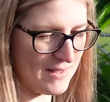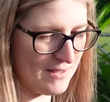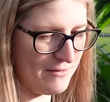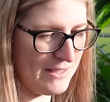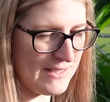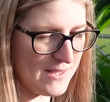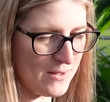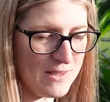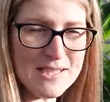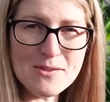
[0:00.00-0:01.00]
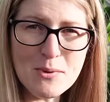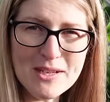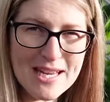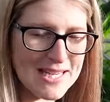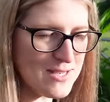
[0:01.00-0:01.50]
feast on this
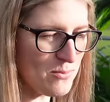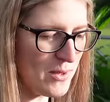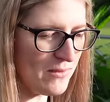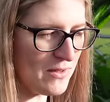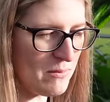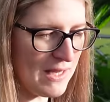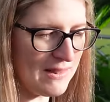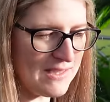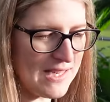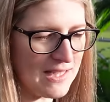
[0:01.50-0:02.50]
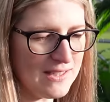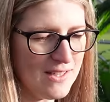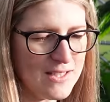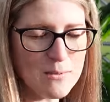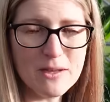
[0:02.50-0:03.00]
one, ate one of them, and the second
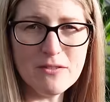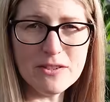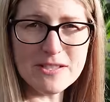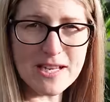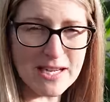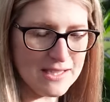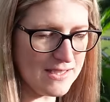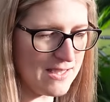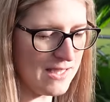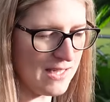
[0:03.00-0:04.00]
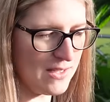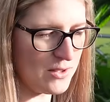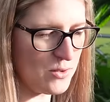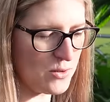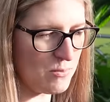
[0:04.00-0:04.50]
night went for the second uh,
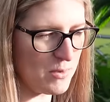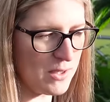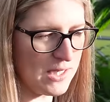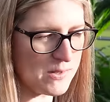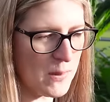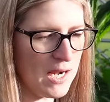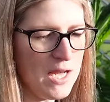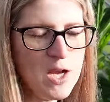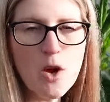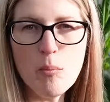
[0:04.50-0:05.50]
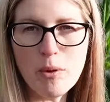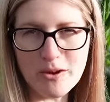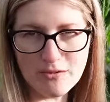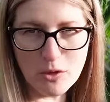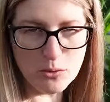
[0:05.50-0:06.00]
cucumber as well. But
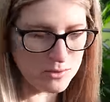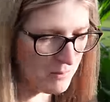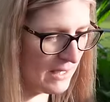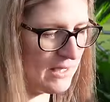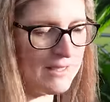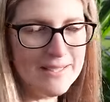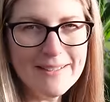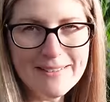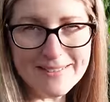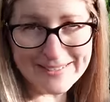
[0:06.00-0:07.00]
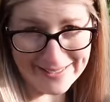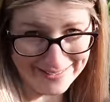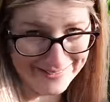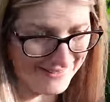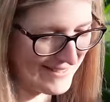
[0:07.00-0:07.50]
I found him the
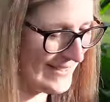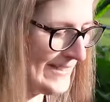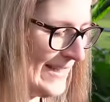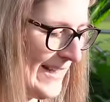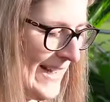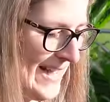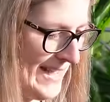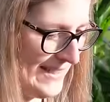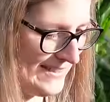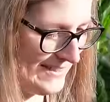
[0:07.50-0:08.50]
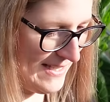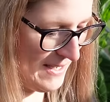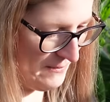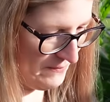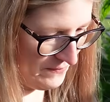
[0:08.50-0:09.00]
second night, and
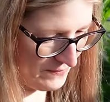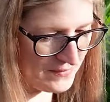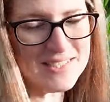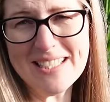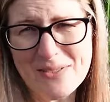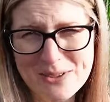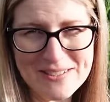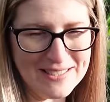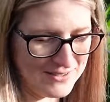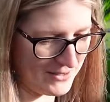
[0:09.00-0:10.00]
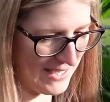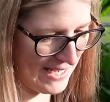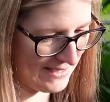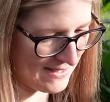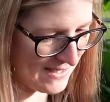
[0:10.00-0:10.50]
um, he was sent to the
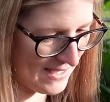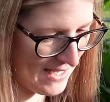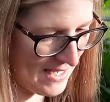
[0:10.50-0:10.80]
hens.